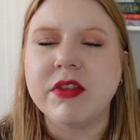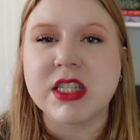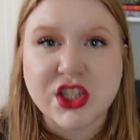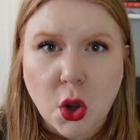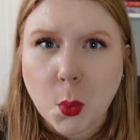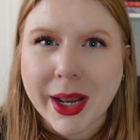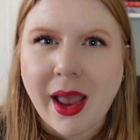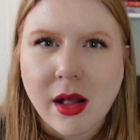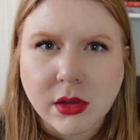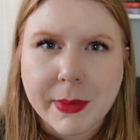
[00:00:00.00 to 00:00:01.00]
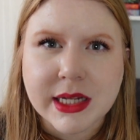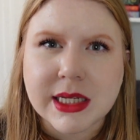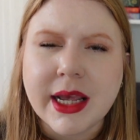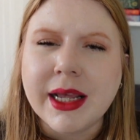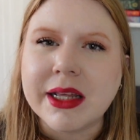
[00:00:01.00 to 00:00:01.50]
of the Snow White element,
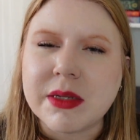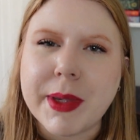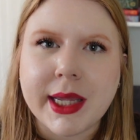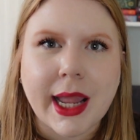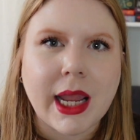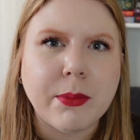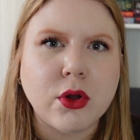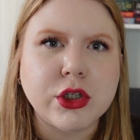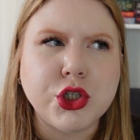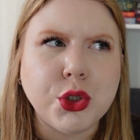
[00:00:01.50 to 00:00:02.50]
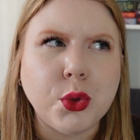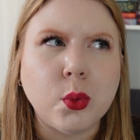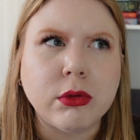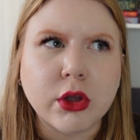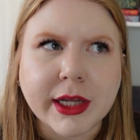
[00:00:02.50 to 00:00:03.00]
is being able
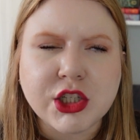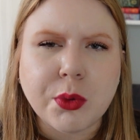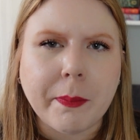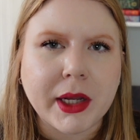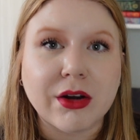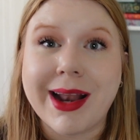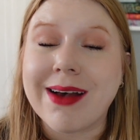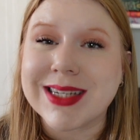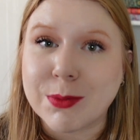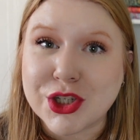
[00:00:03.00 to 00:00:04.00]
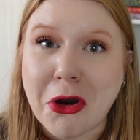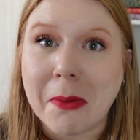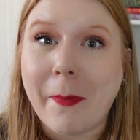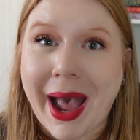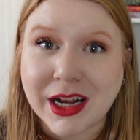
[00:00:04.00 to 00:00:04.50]
to look into a mirror and have someone talk
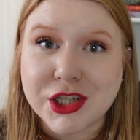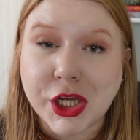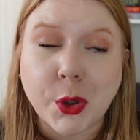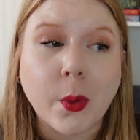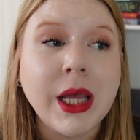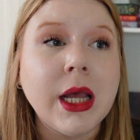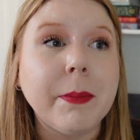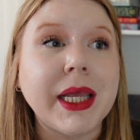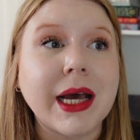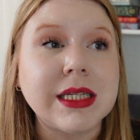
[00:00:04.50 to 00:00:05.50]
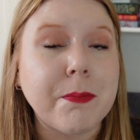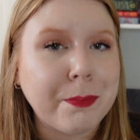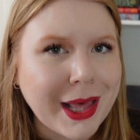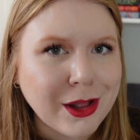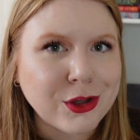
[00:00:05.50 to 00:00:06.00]
back to you, because
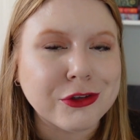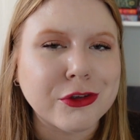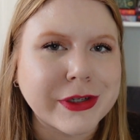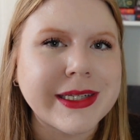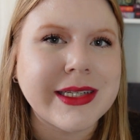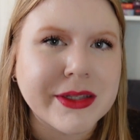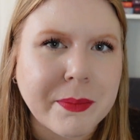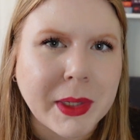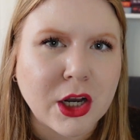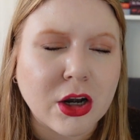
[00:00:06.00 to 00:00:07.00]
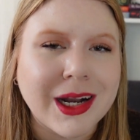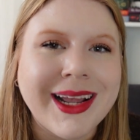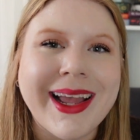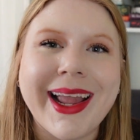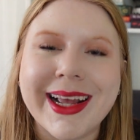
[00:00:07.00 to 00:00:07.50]
Belle looks into the mirror
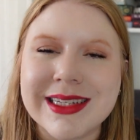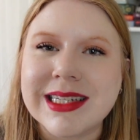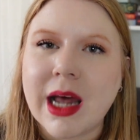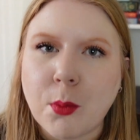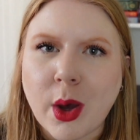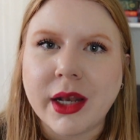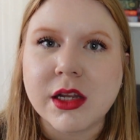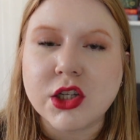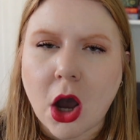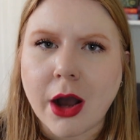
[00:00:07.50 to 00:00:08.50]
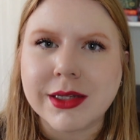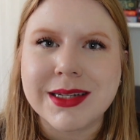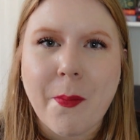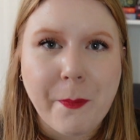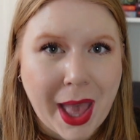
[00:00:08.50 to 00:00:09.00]
and someone
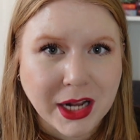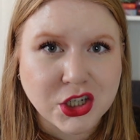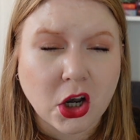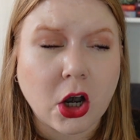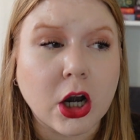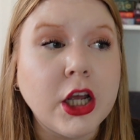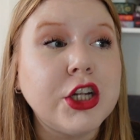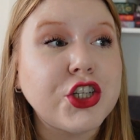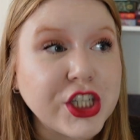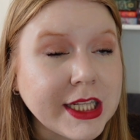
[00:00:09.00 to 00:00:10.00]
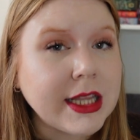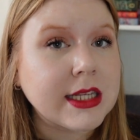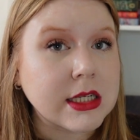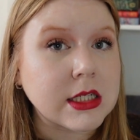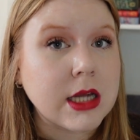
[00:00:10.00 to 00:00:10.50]
talks back to her. She
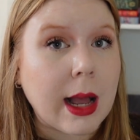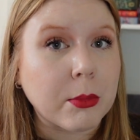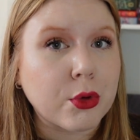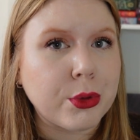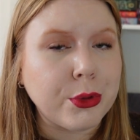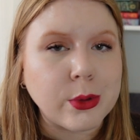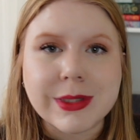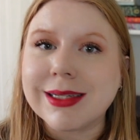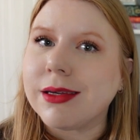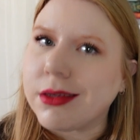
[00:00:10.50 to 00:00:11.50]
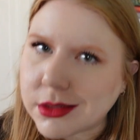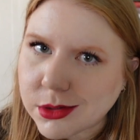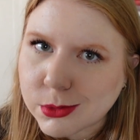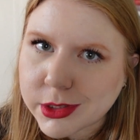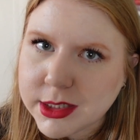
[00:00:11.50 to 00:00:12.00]
thinks it's Tom Cruise. Is
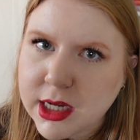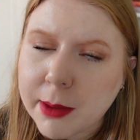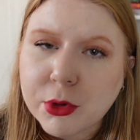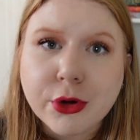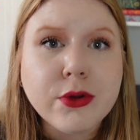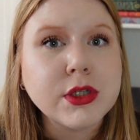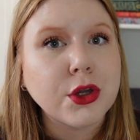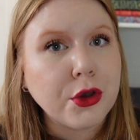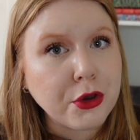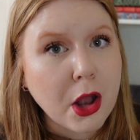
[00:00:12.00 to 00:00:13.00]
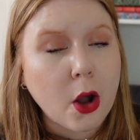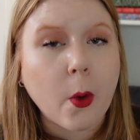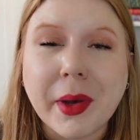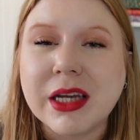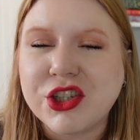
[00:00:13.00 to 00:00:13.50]
it really Tom Cruise? No.
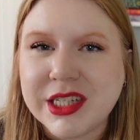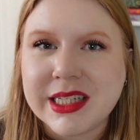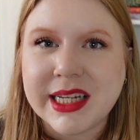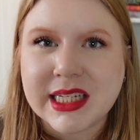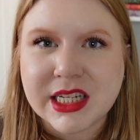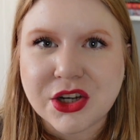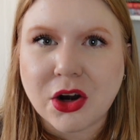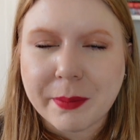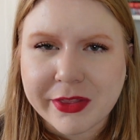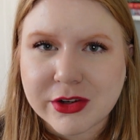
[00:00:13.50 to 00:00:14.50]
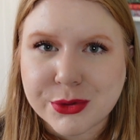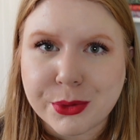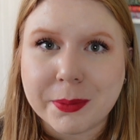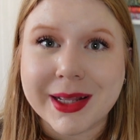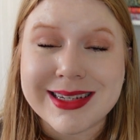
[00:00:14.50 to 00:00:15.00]
But she sneaks into her mother's
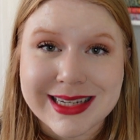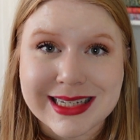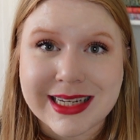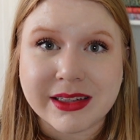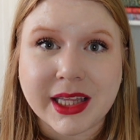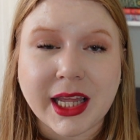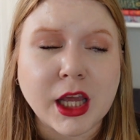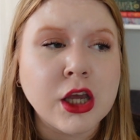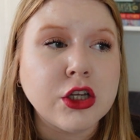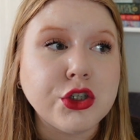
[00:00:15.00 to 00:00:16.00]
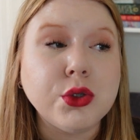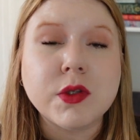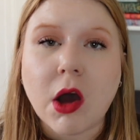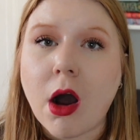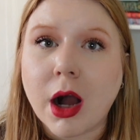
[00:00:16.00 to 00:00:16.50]
room consistently to
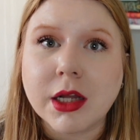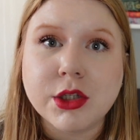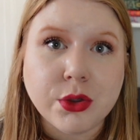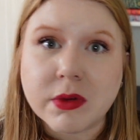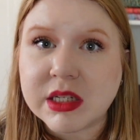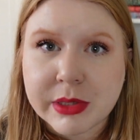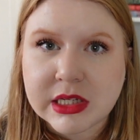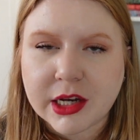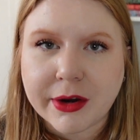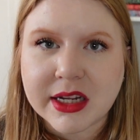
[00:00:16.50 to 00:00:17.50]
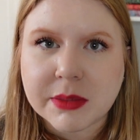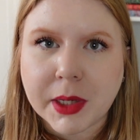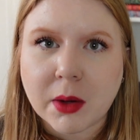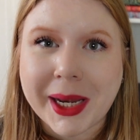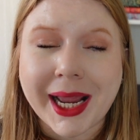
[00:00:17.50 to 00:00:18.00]
talk to this mysterious
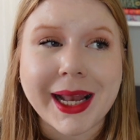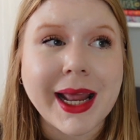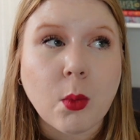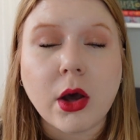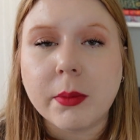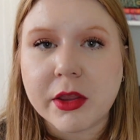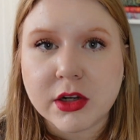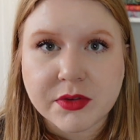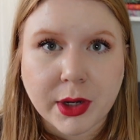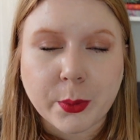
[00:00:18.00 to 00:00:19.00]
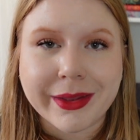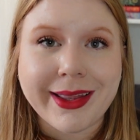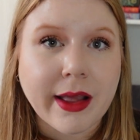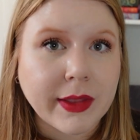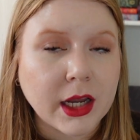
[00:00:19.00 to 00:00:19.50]
mirror man. And while her mother is frequently
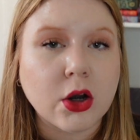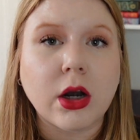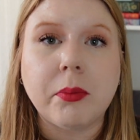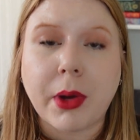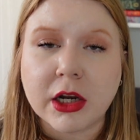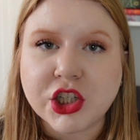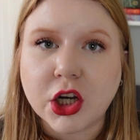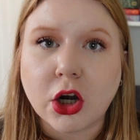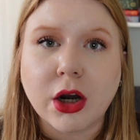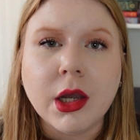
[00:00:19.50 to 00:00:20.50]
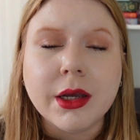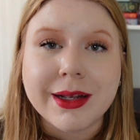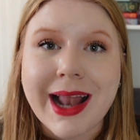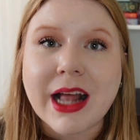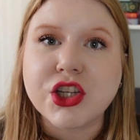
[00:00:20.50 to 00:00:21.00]
yelling at her and punishing her
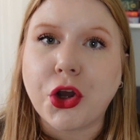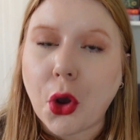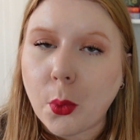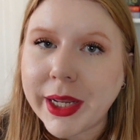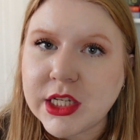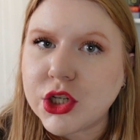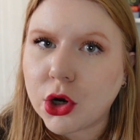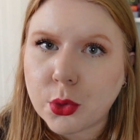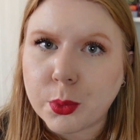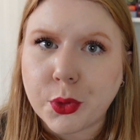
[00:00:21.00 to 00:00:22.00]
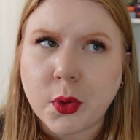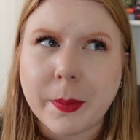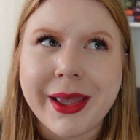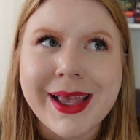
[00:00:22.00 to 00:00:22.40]
not to go into her room,